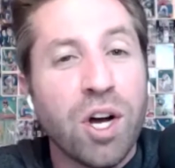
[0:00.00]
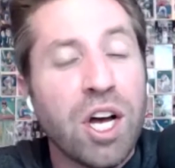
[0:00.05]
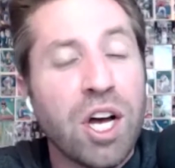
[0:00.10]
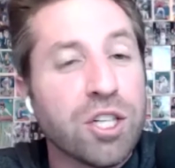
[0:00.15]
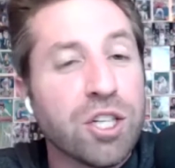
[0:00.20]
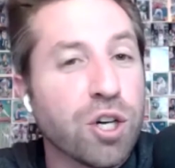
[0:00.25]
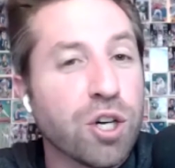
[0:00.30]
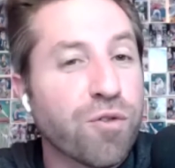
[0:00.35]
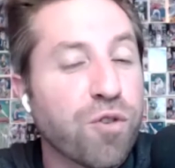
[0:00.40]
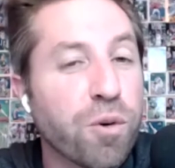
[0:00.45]

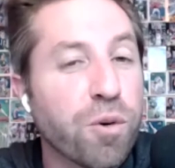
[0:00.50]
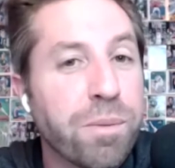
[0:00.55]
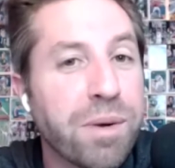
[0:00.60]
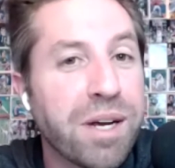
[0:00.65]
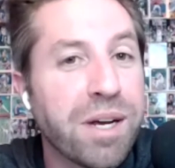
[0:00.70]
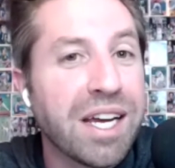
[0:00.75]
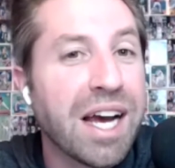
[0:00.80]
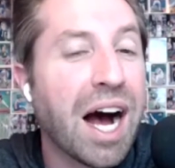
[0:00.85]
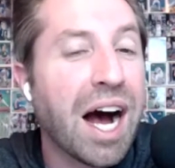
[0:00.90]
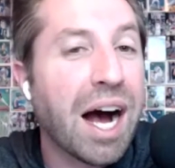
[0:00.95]
So for
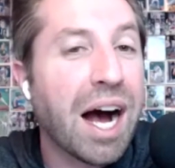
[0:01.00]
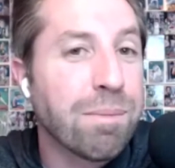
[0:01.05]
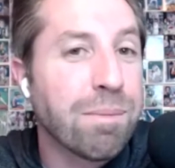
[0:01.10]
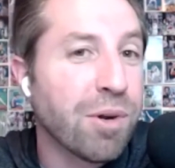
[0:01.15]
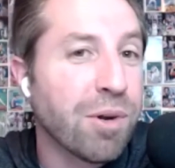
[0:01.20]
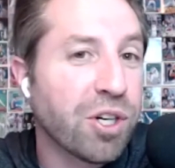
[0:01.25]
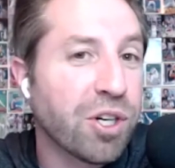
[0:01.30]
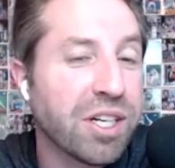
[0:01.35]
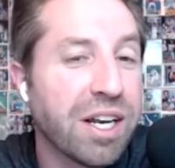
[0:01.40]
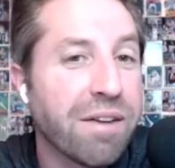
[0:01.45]
me, I'm
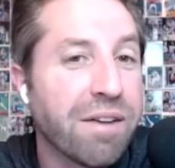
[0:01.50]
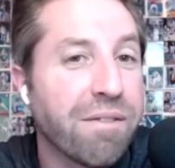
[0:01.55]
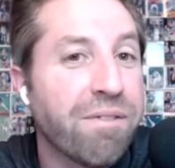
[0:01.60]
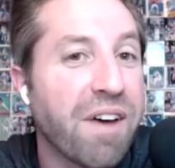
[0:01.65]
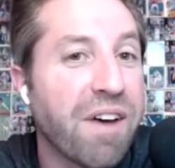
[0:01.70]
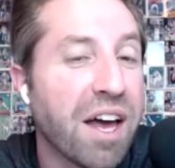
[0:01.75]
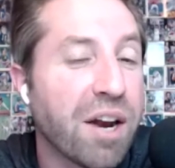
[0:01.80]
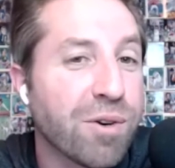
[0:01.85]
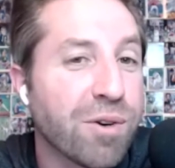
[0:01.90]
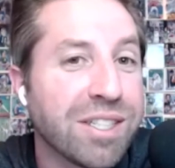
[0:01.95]
looking at
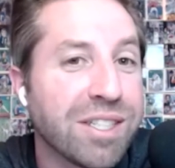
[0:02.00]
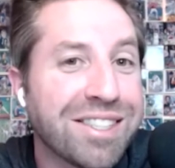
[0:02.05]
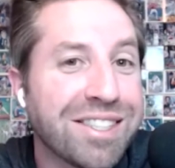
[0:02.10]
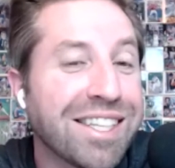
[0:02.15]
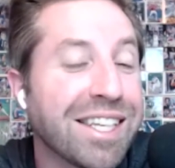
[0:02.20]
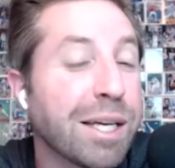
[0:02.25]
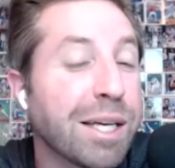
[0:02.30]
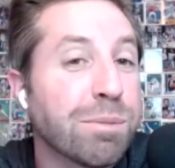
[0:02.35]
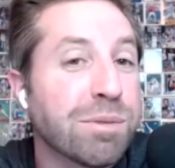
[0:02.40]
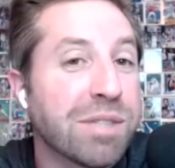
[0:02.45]
veteran
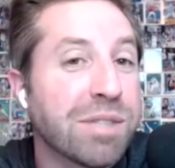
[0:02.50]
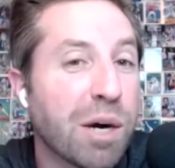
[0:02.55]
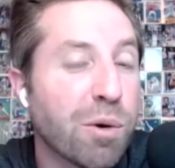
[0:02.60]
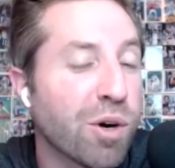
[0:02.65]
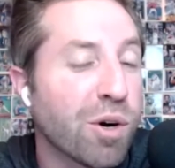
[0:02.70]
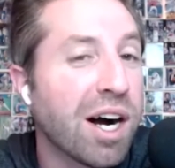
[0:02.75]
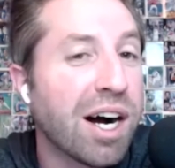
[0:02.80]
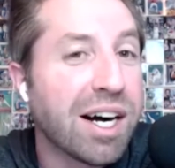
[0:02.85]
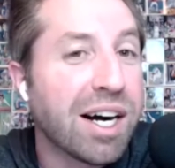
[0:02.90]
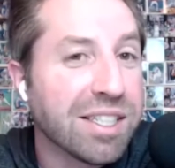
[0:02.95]
teams that
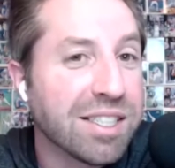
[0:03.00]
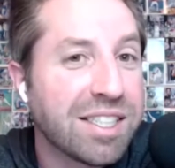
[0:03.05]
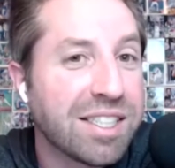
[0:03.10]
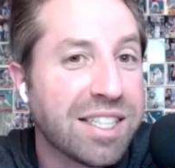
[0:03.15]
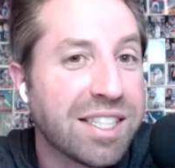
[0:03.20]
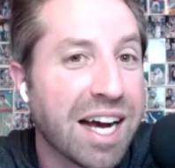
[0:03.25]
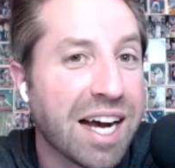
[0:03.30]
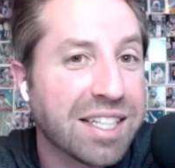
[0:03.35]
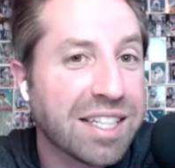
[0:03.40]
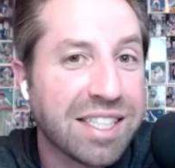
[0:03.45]
were
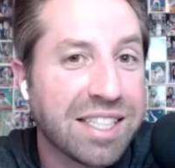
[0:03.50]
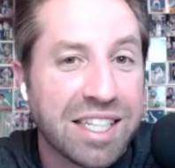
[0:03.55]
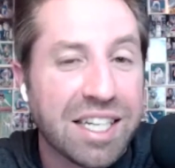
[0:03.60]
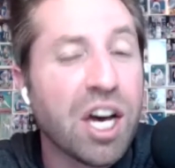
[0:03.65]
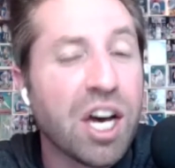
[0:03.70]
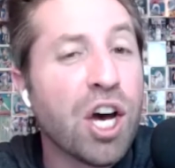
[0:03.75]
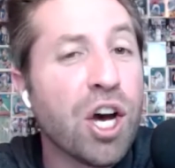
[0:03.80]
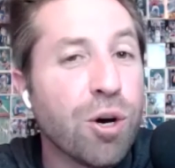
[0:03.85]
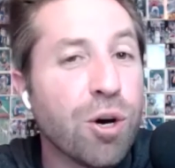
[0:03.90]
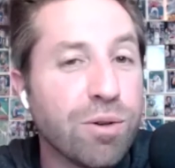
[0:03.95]
unsexy,
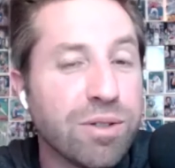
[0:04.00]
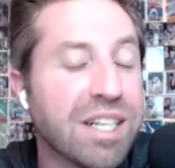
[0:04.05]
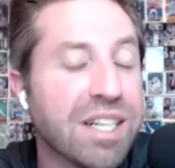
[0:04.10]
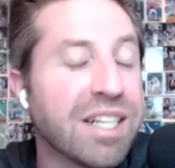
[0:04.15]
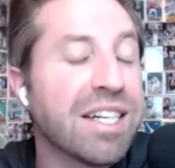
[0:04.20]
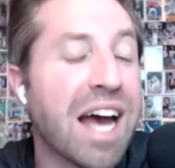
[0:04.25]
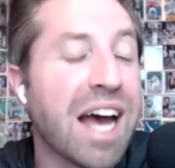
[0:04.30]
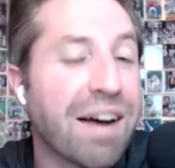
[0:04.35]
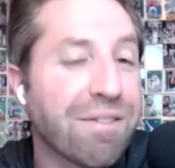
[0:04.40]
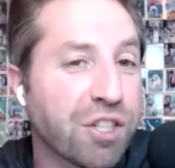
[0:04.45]
who
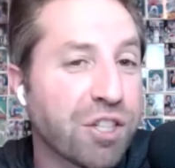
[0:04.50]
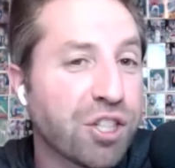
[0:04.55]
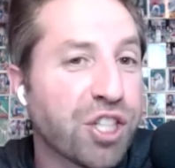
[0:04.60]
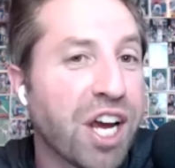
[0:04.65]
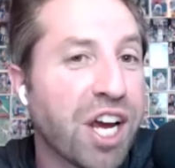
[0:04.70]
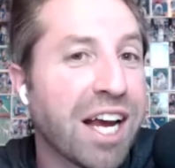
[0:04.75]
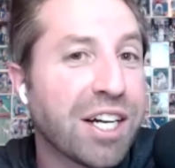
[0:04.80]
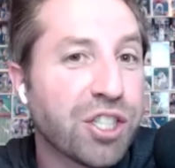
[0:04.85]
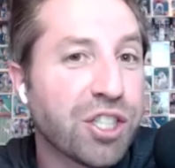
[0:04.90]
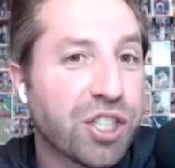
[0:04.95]
didn't have to
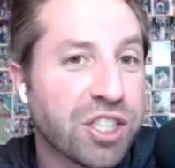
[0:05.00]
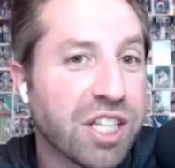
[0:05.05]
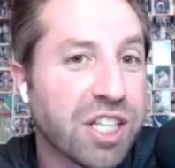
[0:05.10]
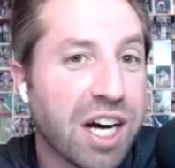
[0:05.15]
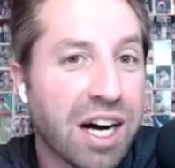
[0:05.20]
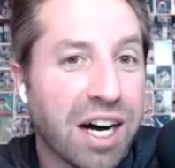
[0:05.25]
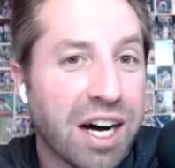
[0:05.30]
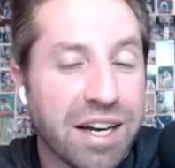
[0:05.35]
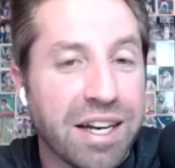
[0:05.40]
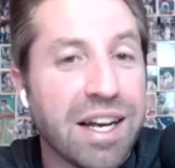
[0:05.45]
change a
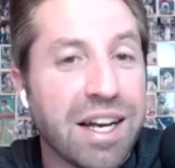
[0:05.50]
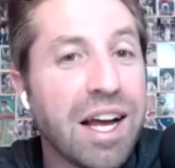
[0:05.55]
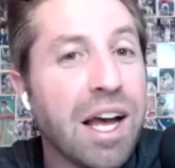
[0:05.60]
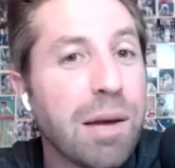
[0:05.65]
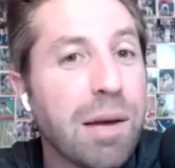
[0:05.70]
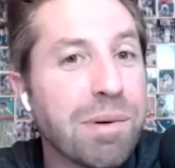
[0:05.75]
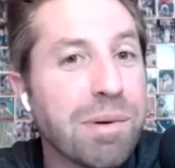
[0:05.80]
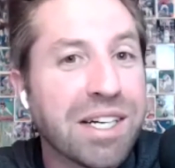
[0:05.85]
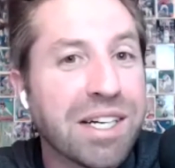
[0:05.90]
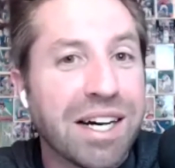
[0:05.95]
ton
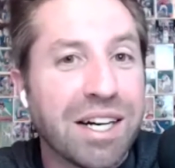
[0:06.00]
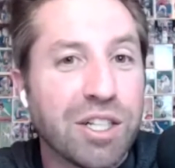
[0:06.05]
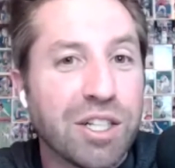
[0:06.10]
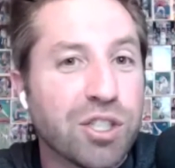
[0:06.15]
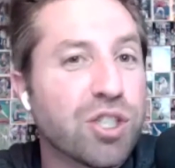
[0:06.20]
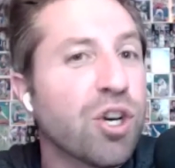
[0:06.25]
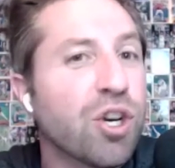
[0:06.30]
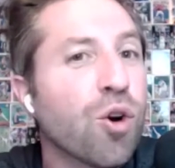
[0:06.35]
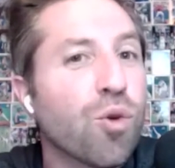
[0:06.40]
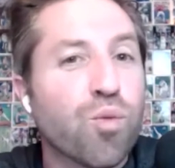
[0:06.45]

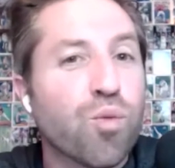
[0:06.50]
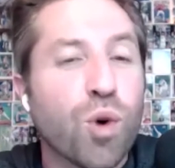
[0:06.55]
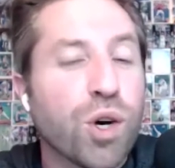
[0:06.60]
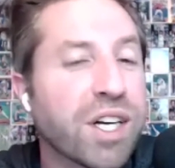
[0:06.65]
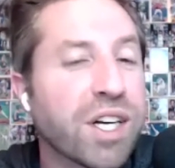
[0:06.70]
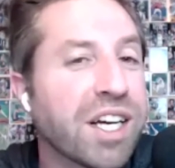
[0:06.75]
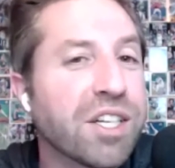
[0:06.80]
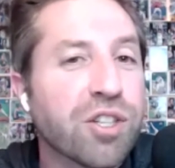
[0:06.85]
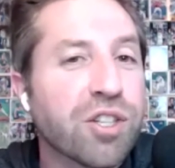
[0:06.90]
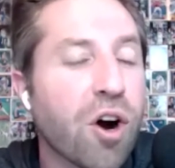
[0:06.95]
because
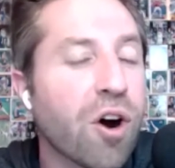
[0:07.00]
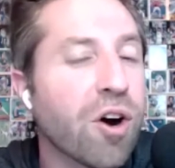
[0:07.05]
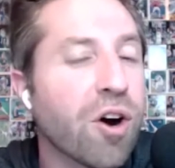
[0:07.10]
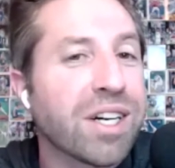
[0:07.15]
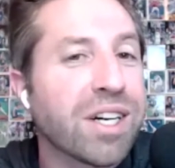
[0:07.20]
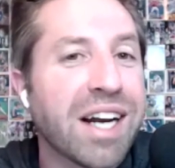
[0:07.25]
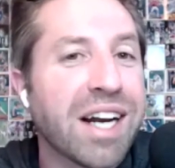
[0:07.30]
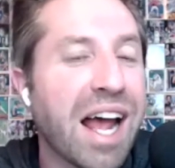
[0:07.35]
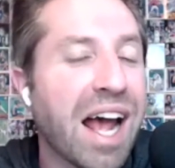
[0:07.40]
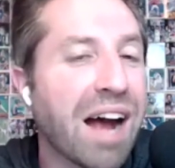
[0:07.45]
rookies aren't
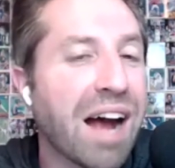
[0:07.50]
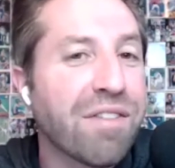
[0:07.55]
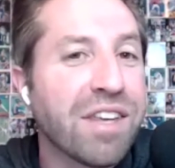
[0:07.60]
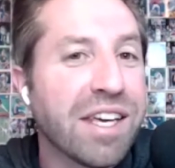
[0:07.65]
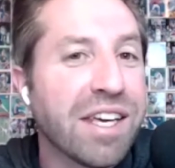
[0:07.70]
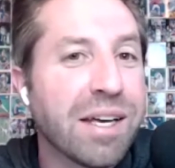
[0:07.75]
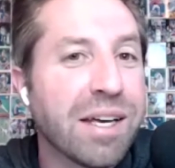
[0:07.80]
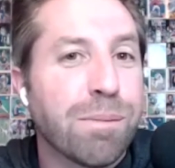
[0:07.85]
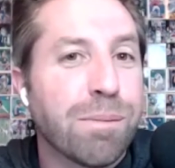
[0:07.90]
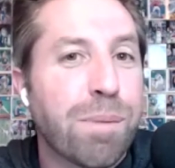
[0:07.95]
going to have the
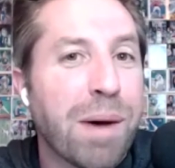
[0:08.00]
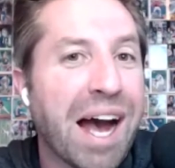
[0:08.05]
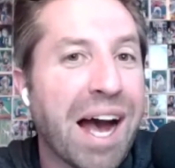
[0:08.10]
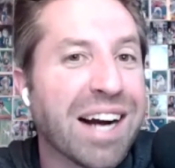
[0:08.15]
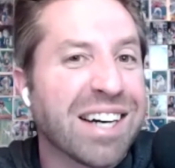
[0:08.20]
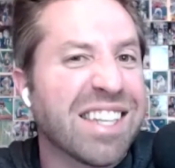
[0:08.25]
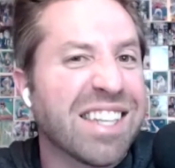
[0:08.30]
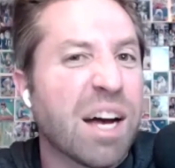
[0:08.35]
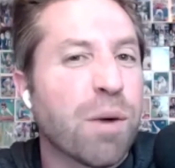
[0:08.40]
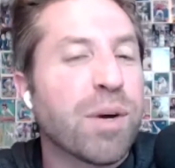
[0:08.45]

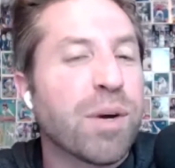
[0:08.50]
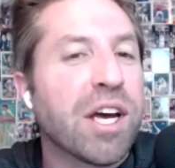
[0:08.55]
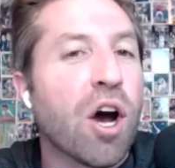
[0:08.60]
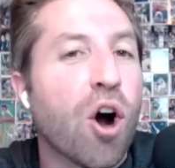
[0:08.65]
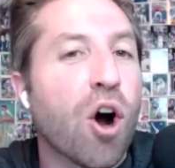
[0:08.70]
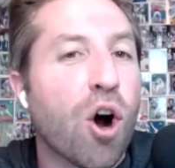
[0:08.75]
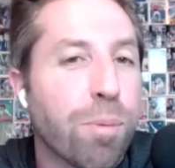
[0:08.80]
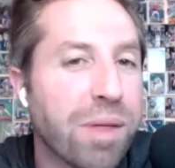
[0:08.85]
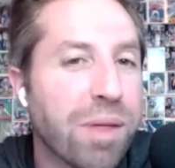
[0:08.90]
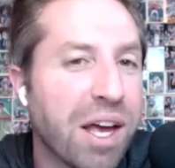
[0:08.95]
impact that we
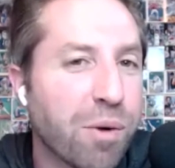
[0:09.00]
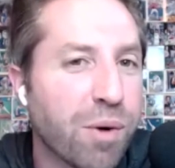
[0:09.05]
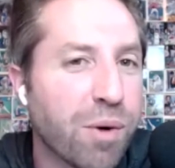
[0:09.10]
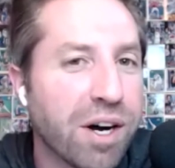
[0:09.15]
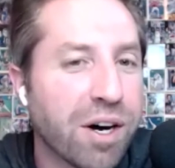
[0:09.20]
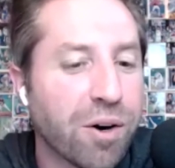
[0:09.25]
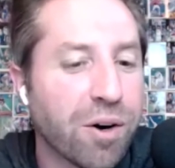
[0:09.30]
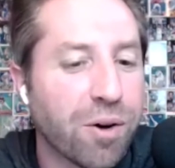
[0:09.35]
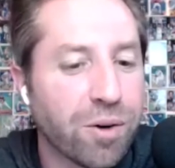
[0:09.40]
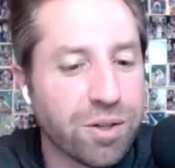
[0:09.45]
hope they
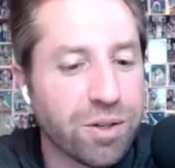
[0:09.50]
will.